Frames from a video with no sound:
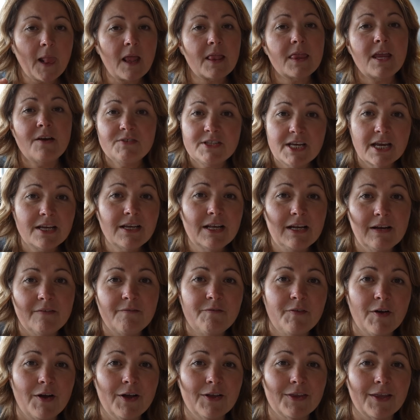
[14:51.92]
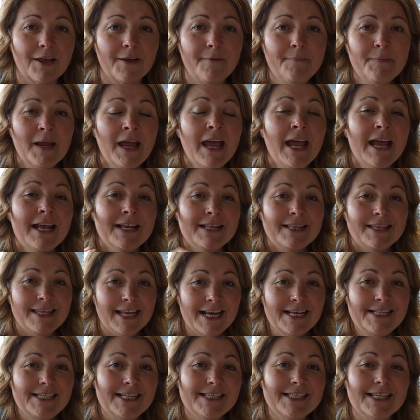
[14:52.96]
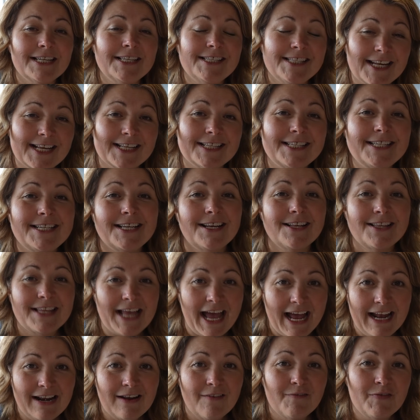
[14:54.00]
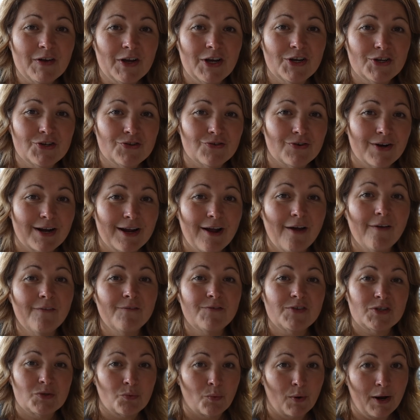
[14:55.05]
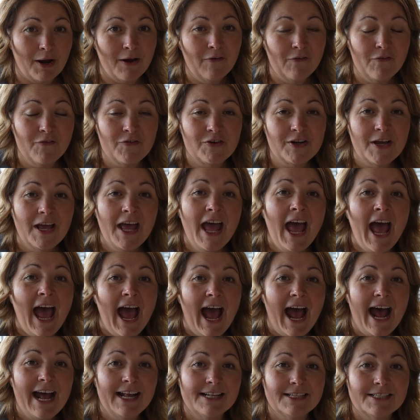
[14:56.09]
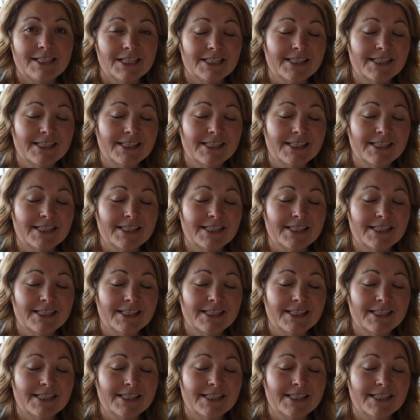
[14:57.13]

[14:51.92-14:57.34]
They've taken it further. This is the 60th anniversary of Swift, and to